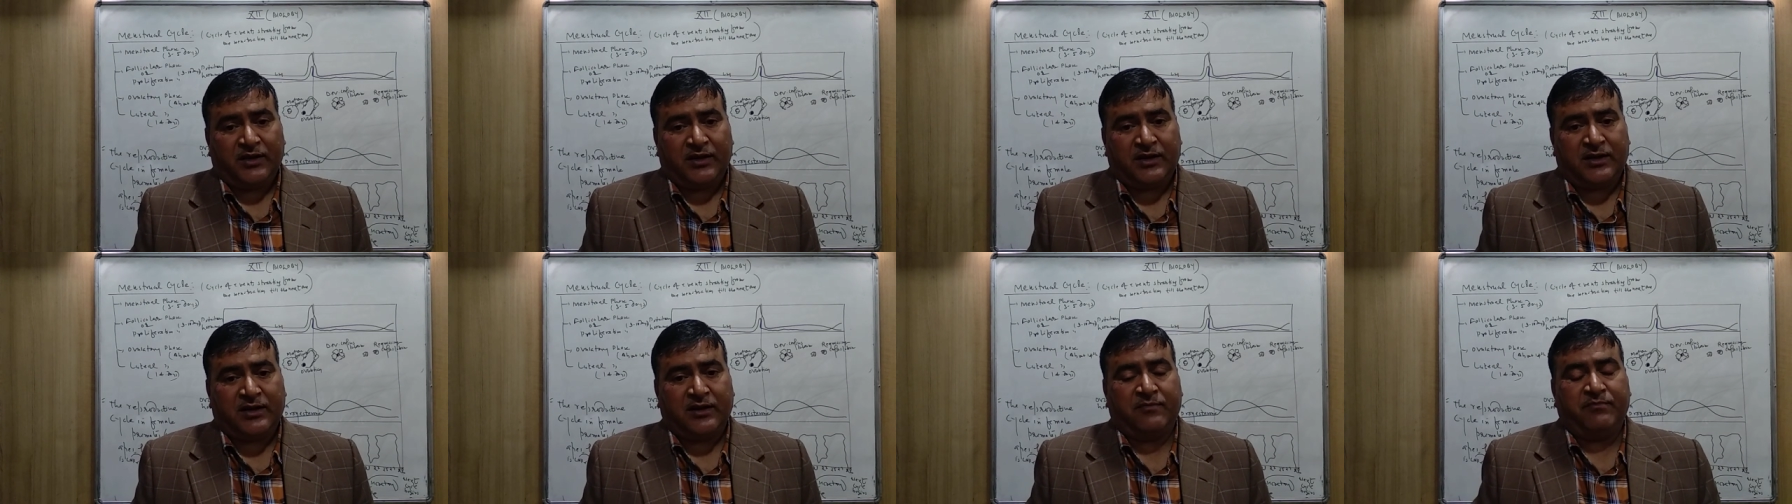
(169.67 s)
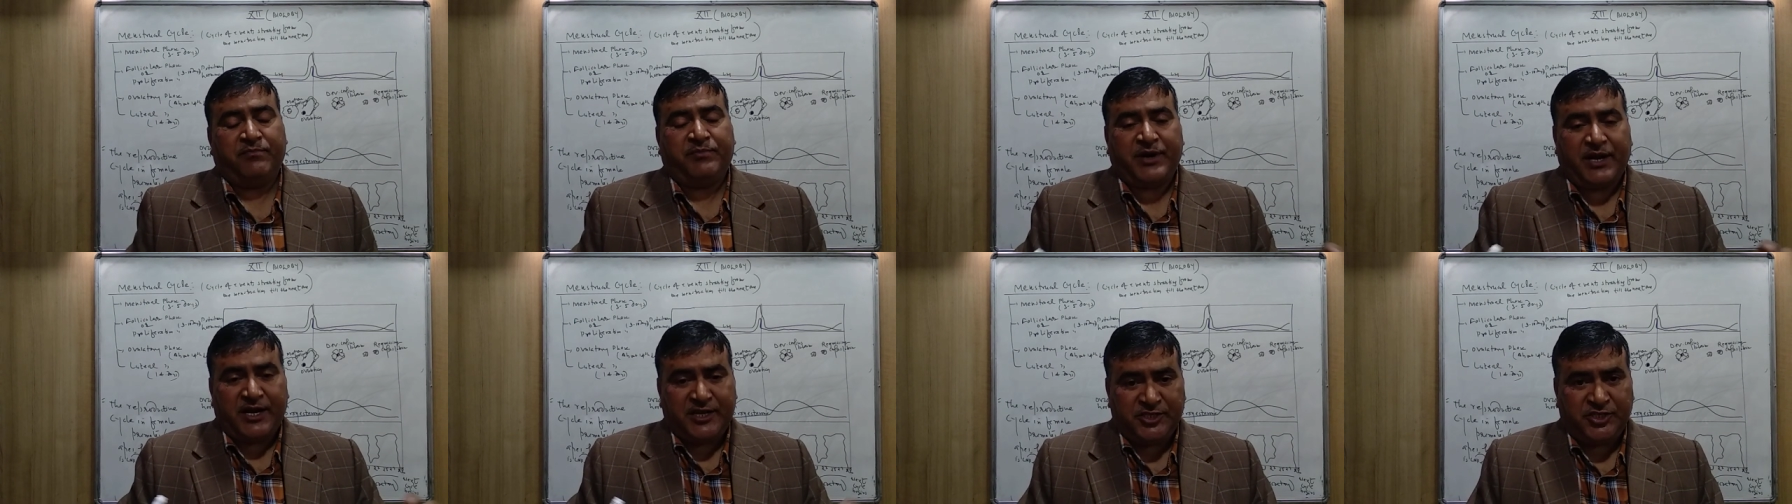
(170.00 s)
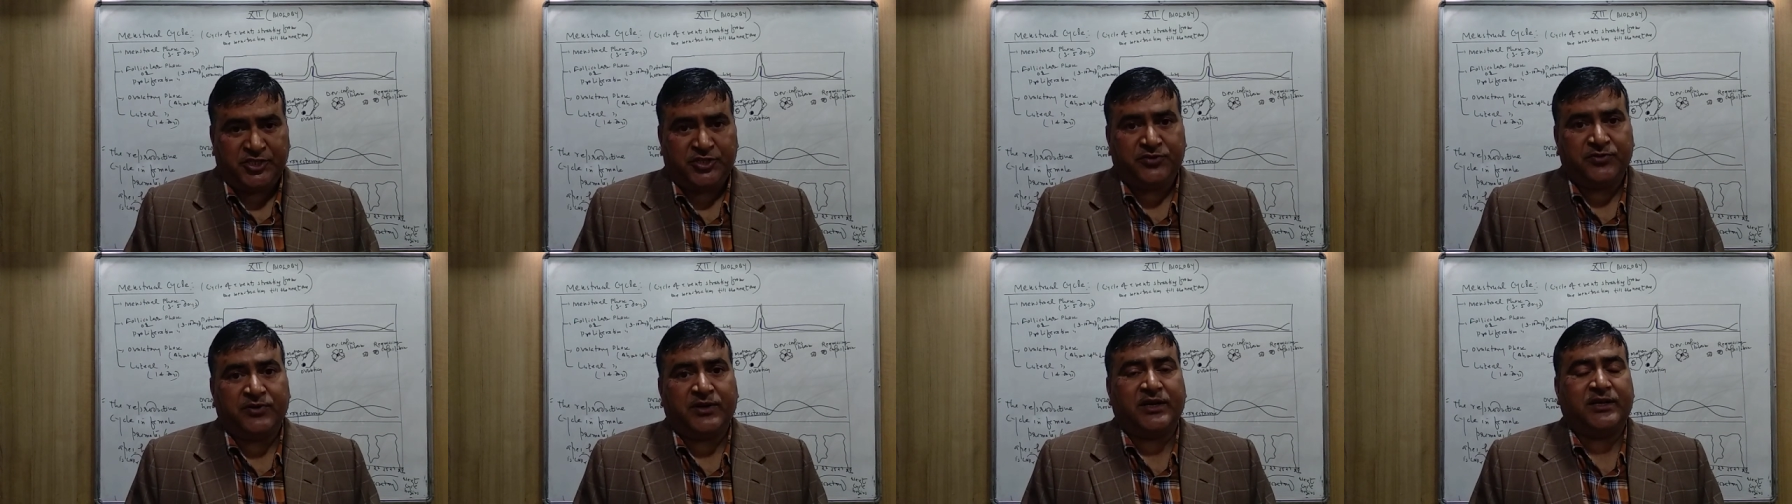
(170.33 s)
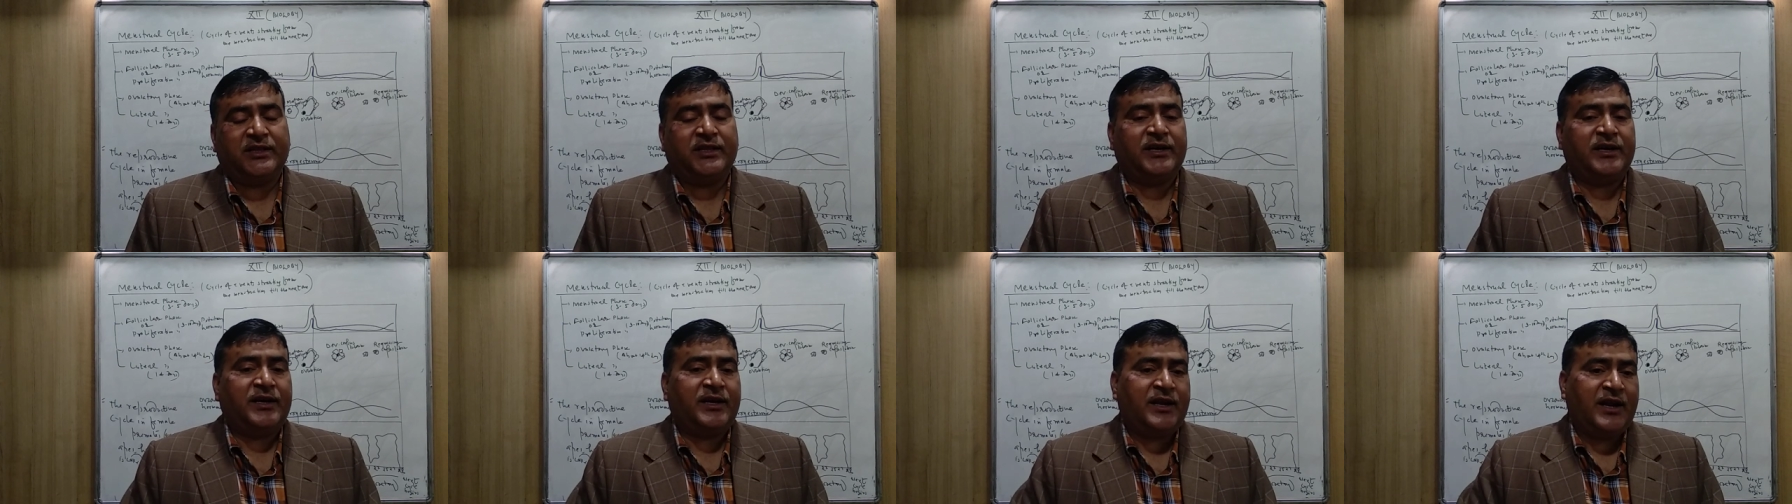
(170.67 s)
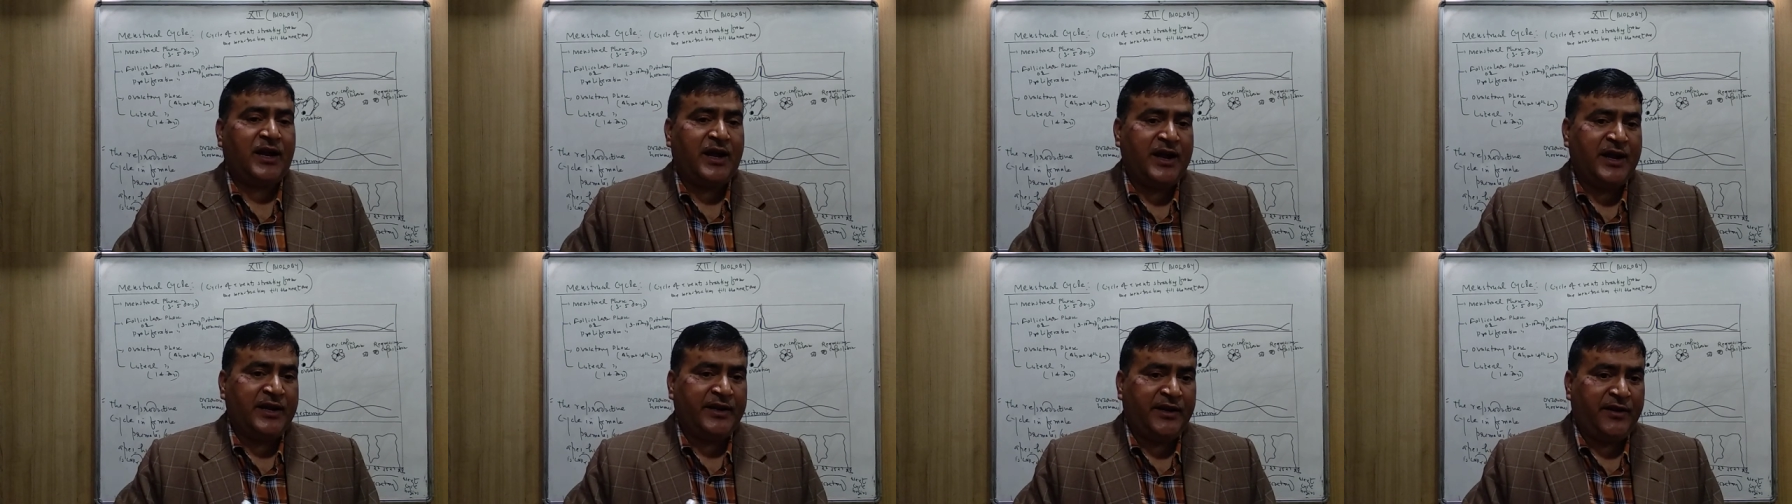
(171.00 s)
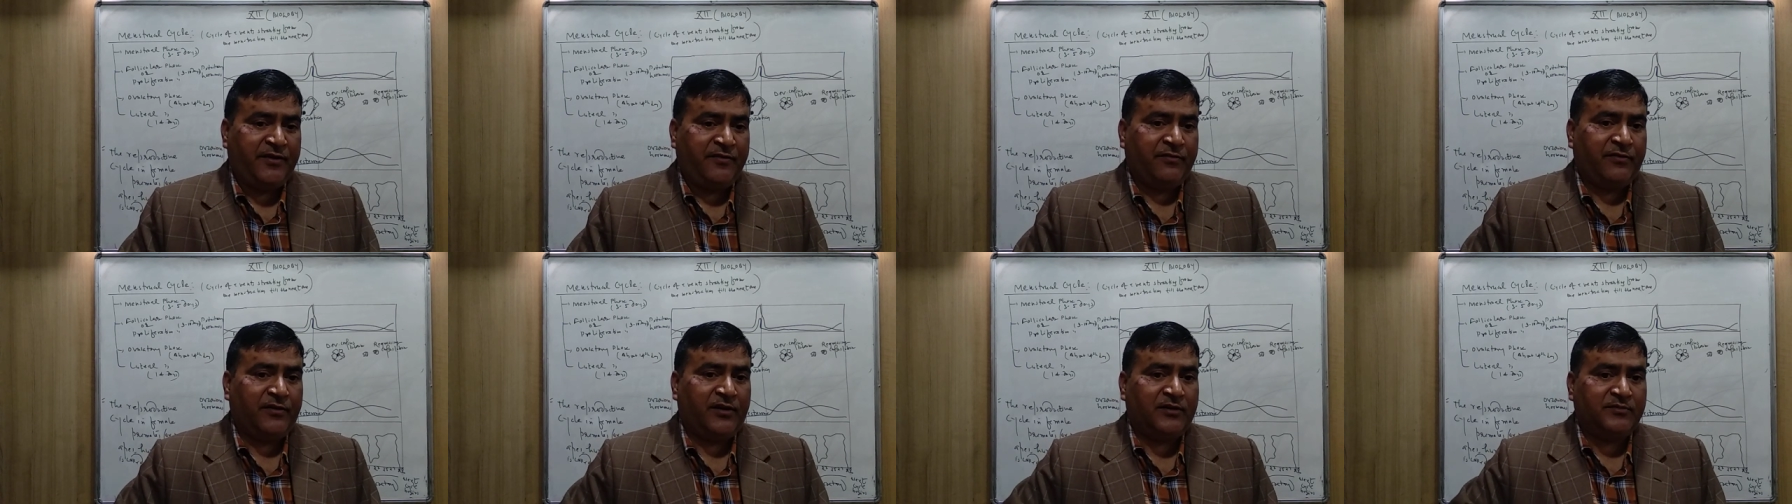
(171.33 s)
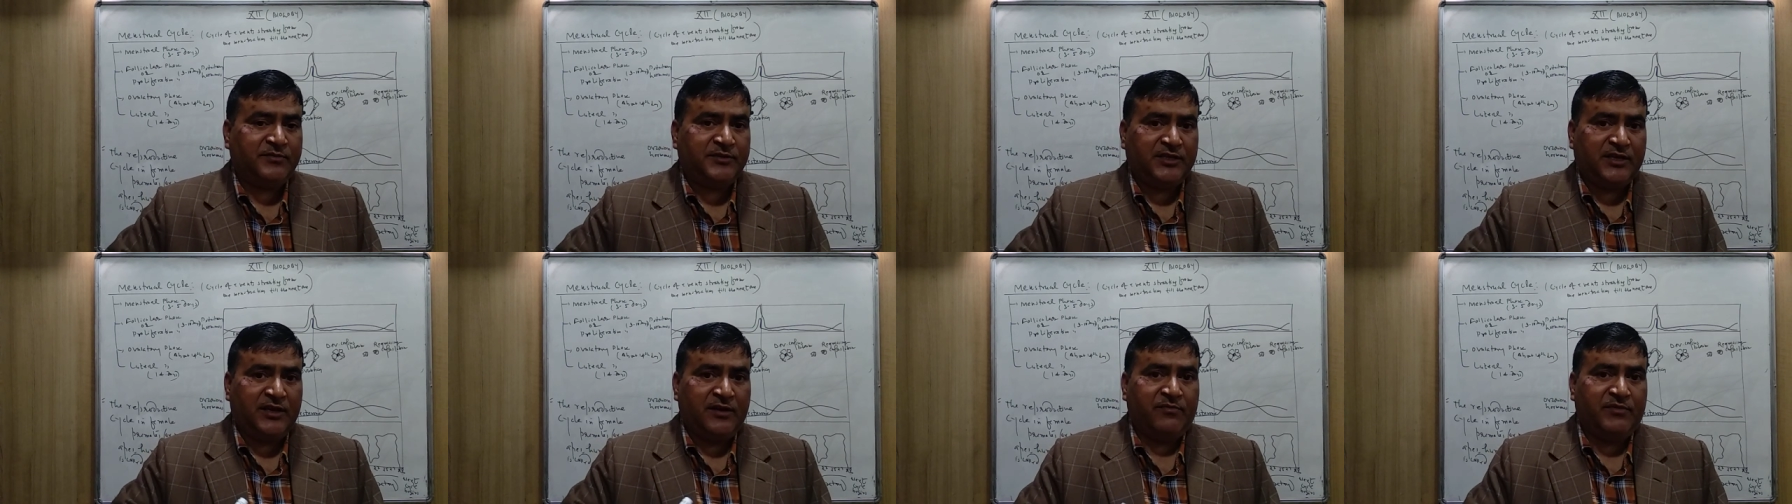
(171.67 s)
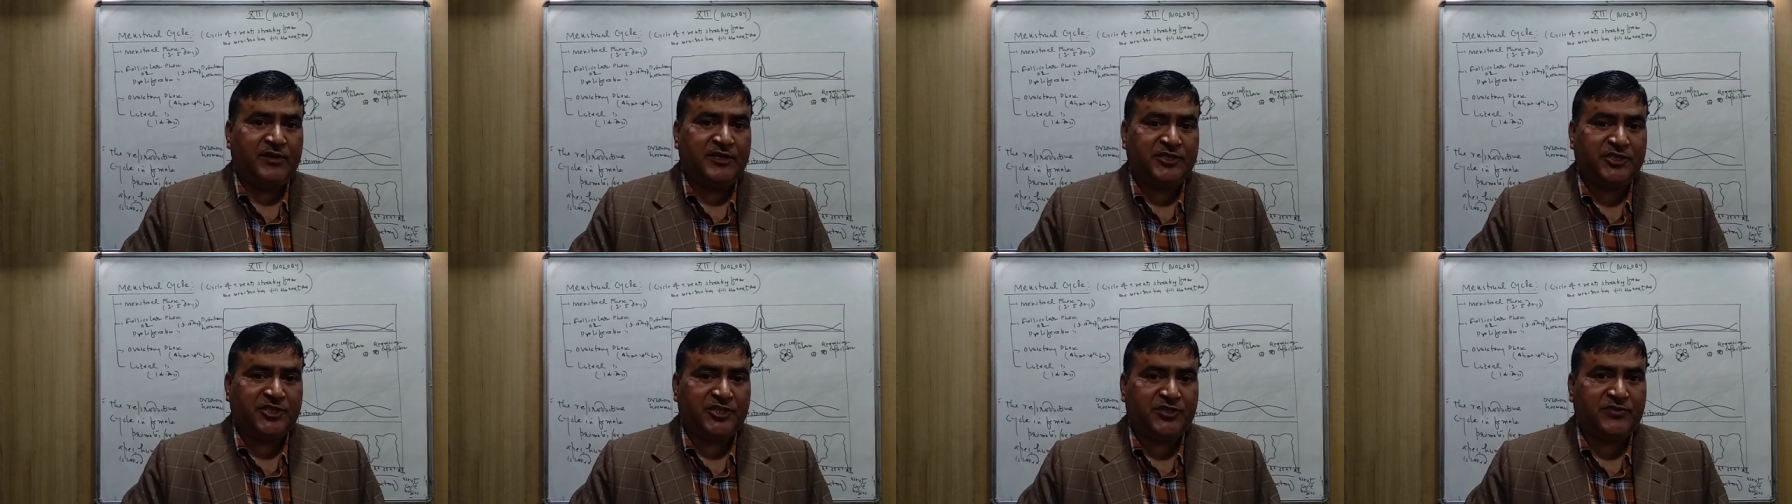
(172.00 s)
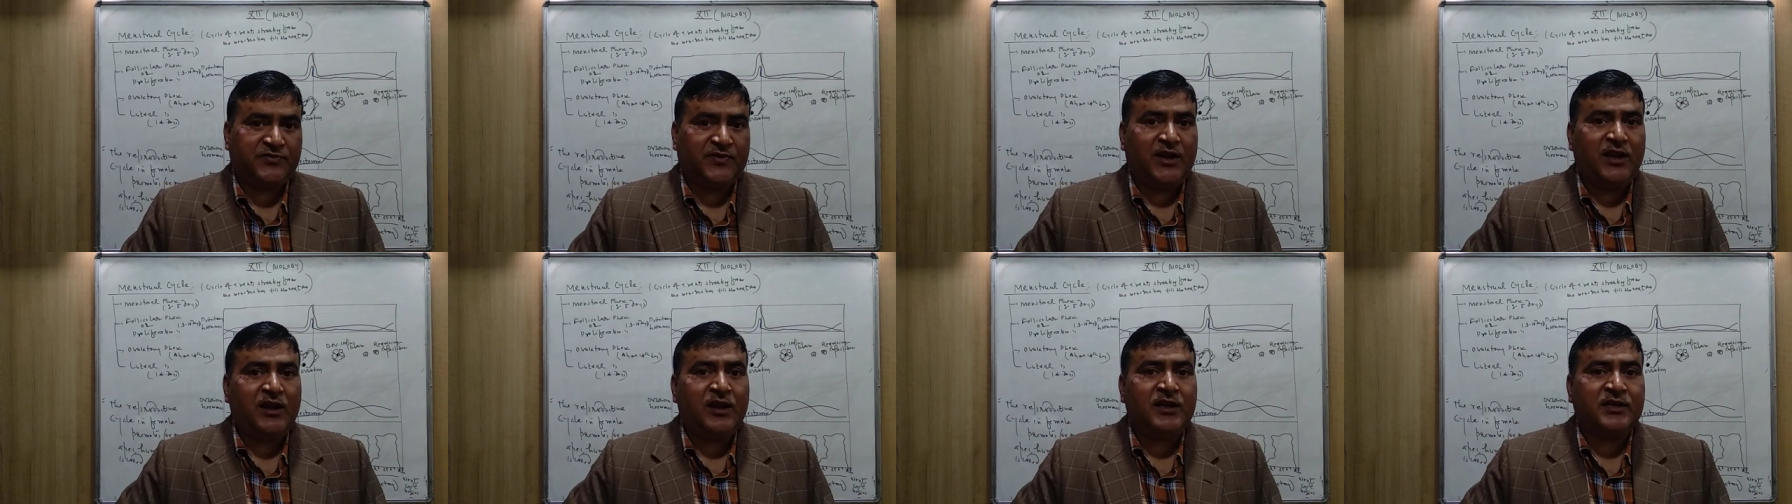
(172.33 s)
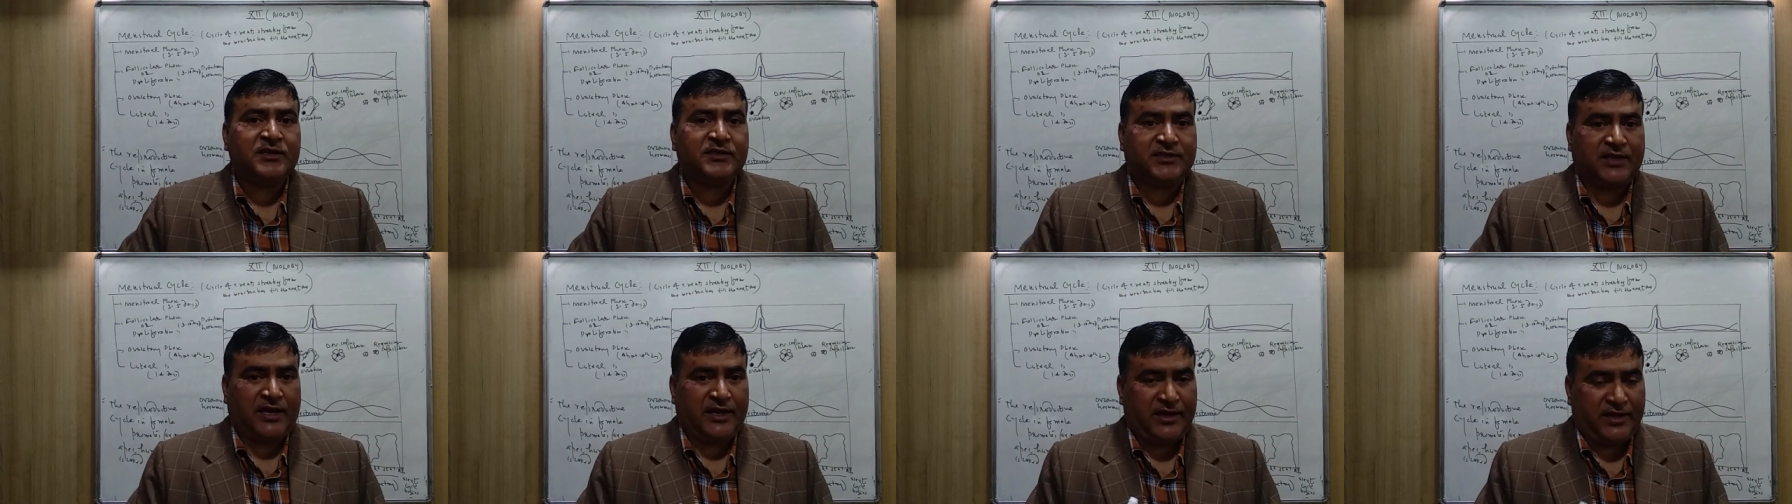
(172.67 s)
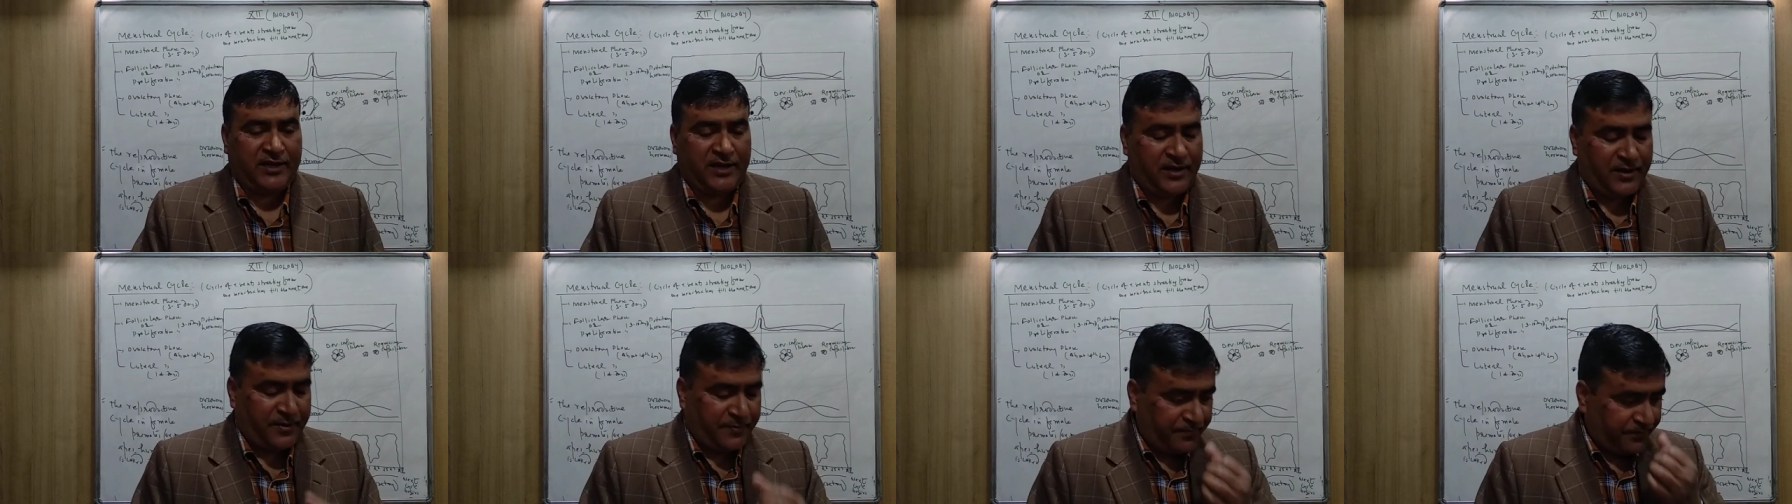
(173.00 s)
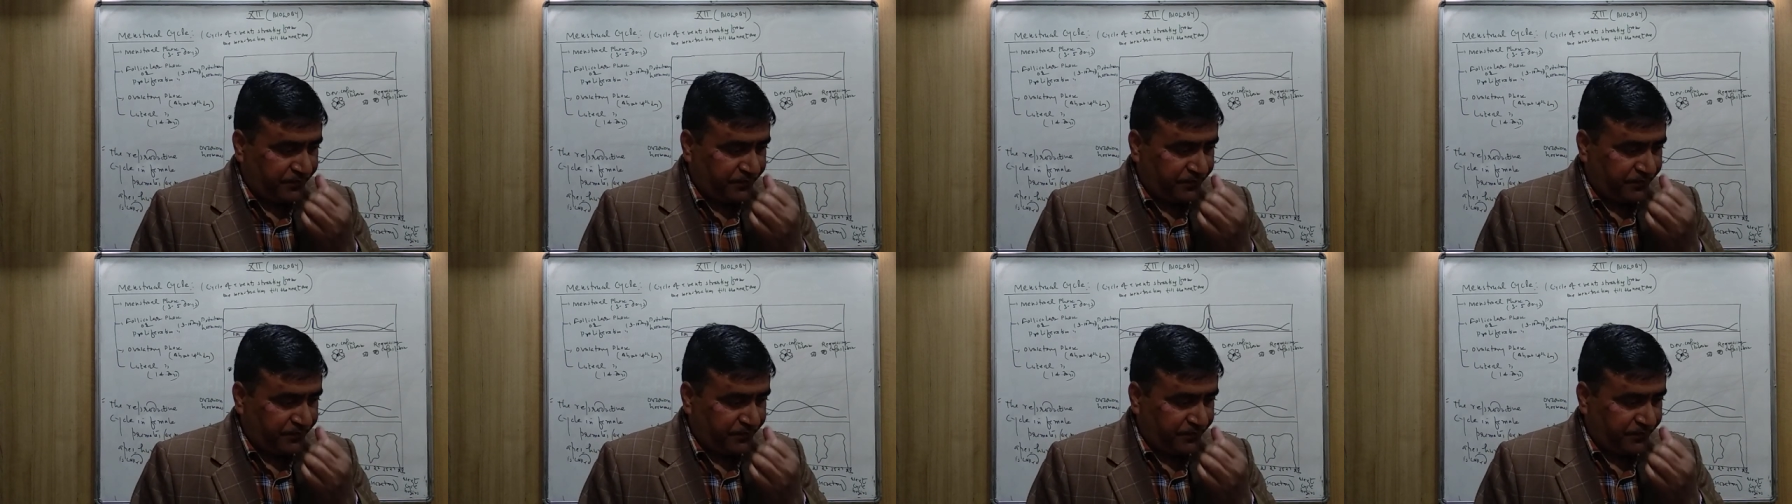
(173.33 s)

comprise together and it forms a menstrual cycle.